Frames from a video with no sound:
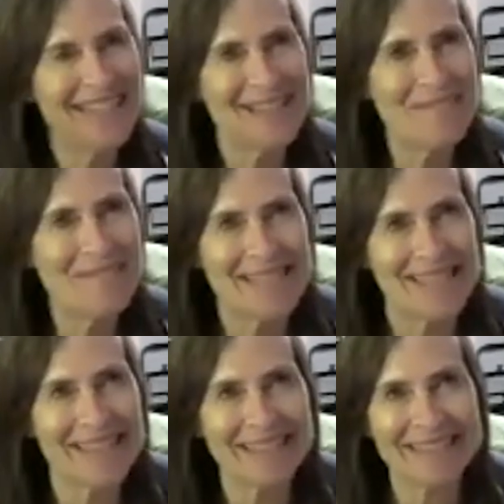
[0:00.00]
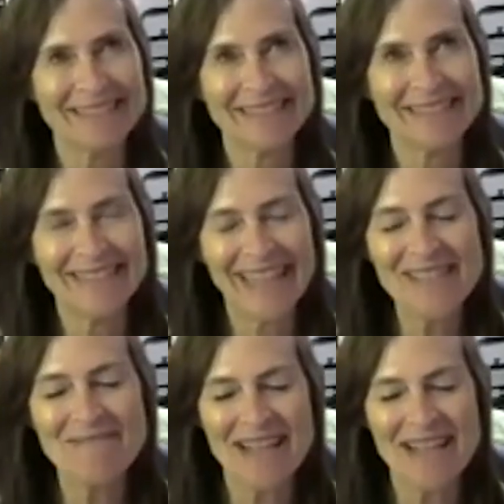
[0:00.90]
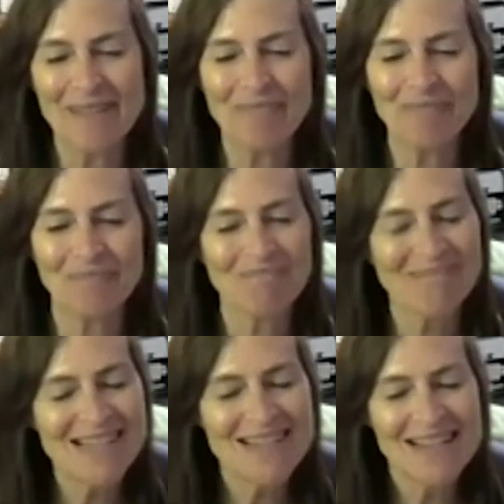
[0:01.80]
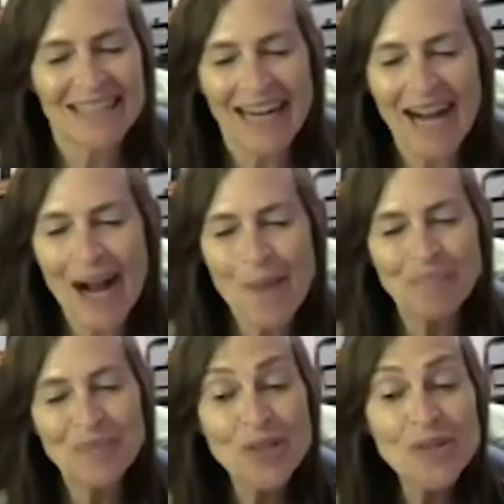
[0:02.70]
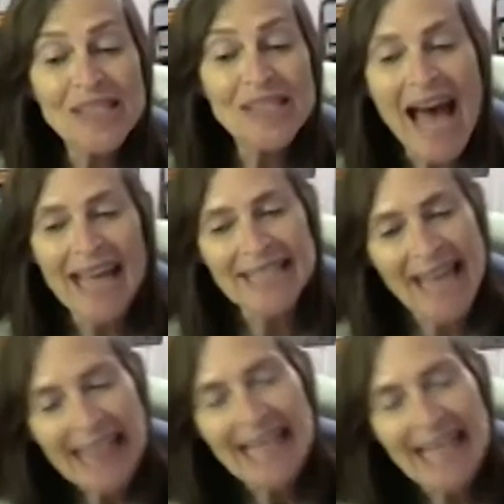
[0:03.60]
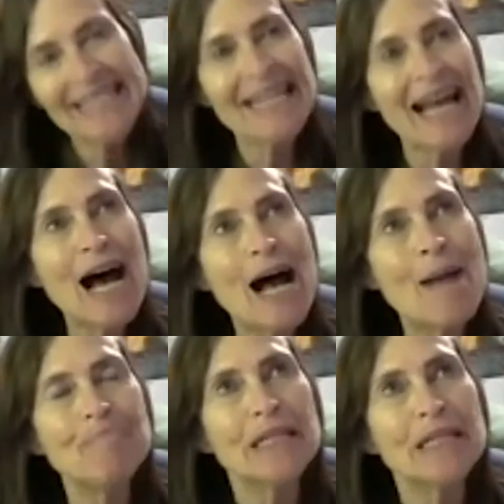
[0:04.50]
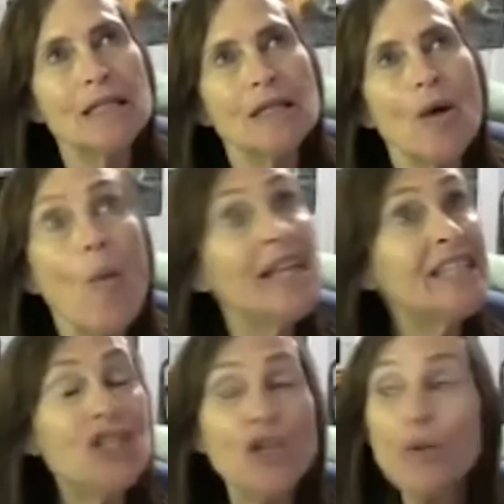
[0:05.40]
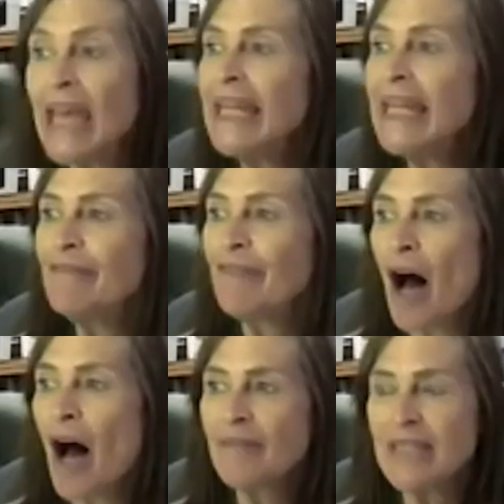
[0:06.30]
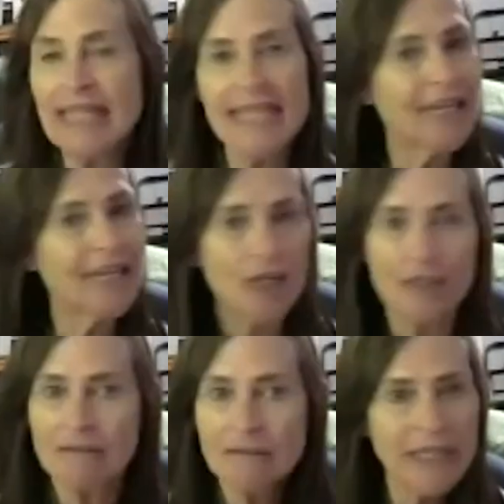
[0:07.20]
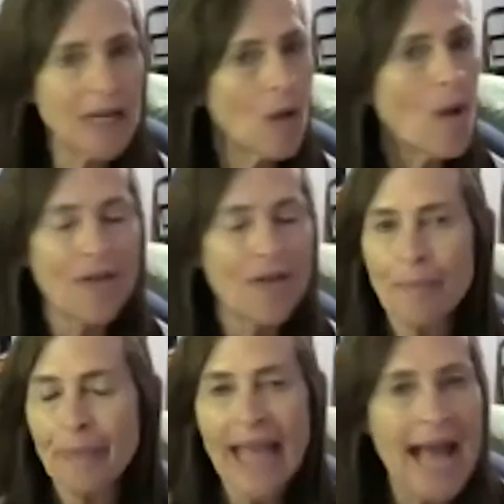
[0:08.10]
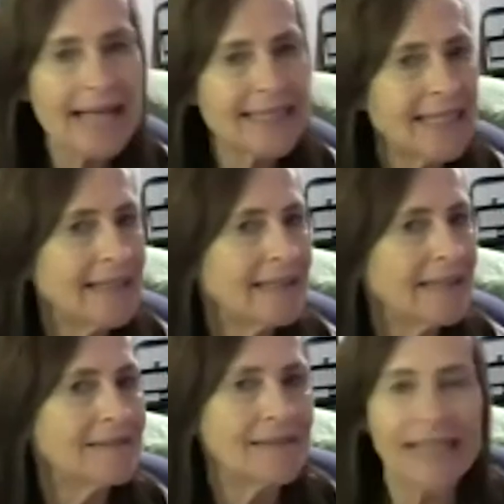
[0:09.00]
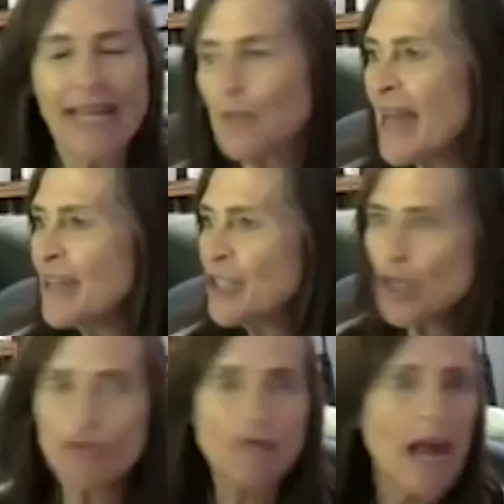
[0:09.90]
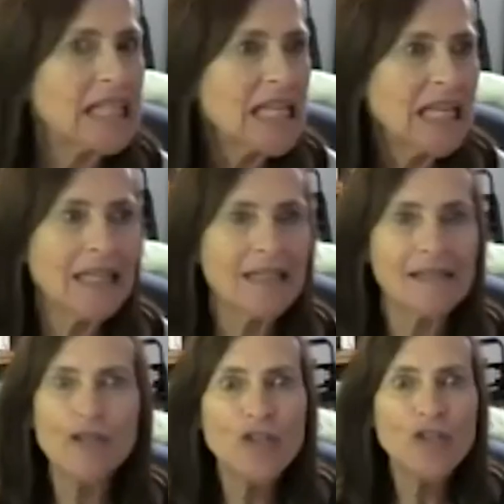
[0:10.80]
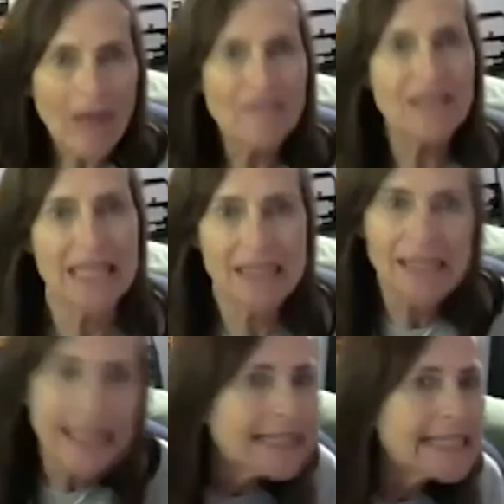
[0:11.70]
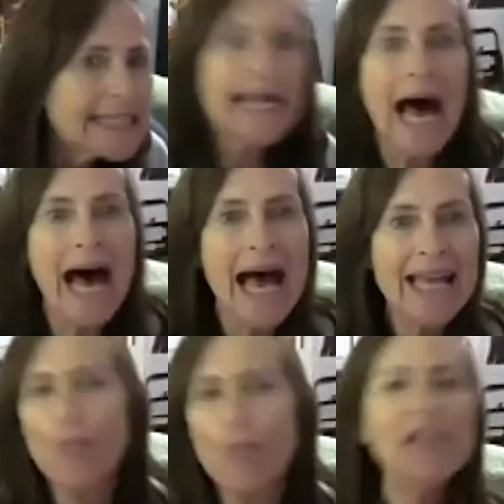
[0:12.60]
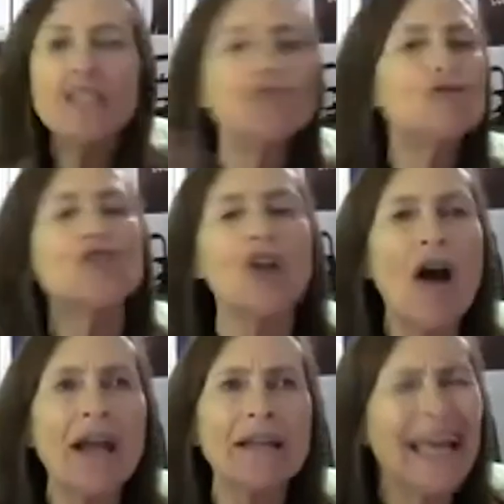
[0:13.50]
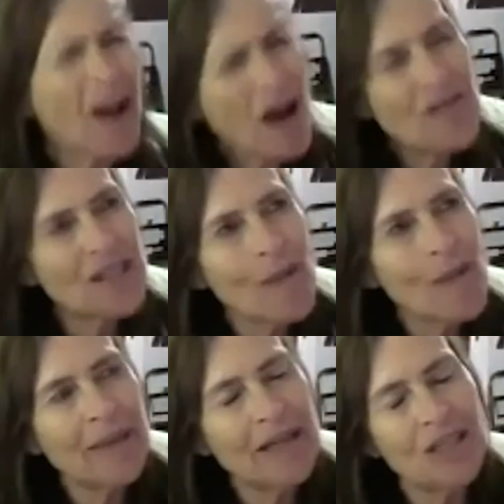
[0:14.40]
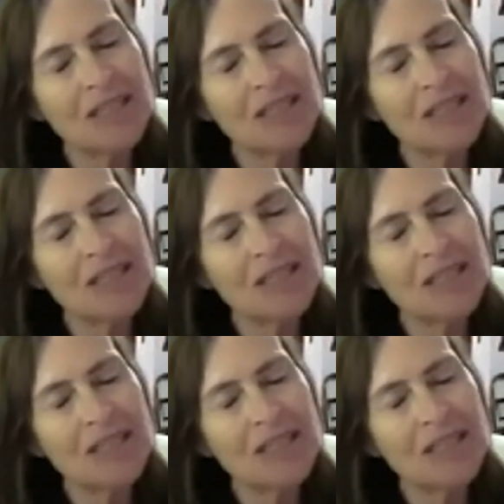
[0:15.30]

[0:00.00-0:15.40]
amazing. That's amazing. So Scott, tell us, when did you get involved in theater? You know, whether it be acting, stage managing, directing, you do everything, scenic design. When did you start like, oh, this might be a good,